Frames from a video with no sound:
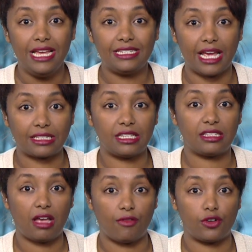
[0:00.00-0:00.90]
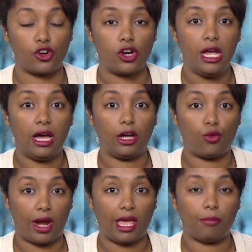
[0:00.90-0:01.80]
Texas Governor
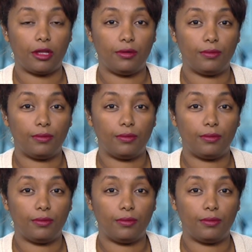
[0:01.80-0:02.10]
Greg Abbott.